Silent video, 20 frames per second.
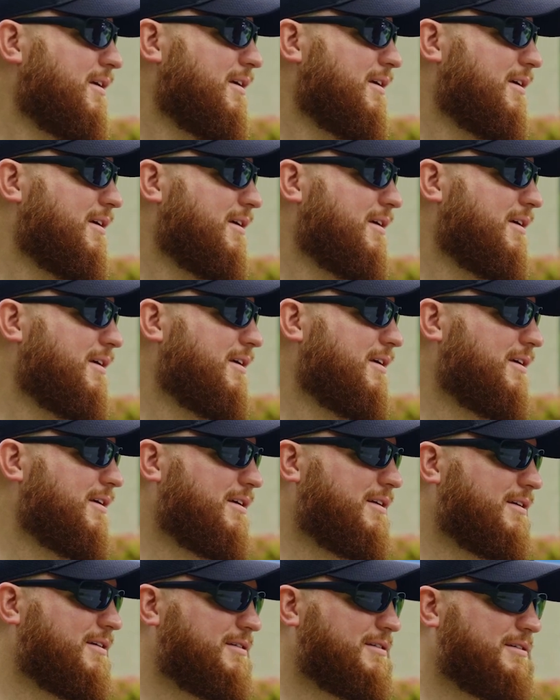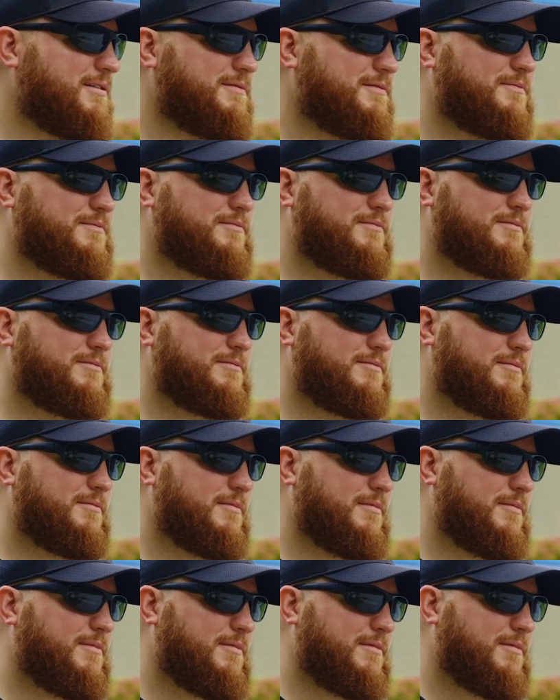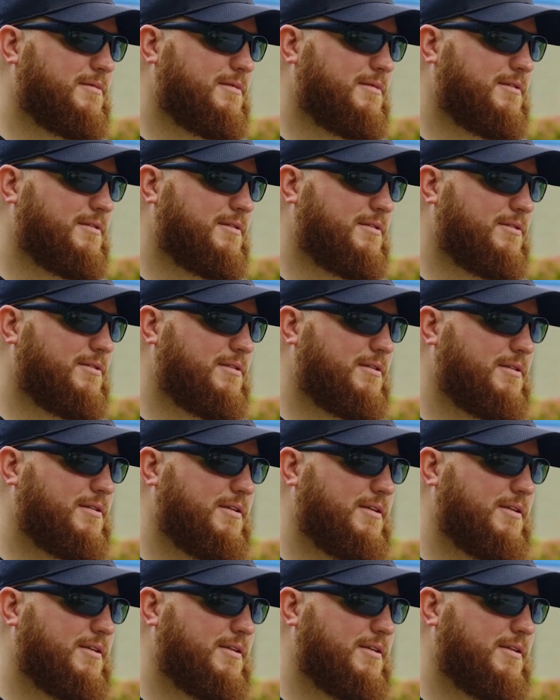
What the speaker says: This person isn't speaking.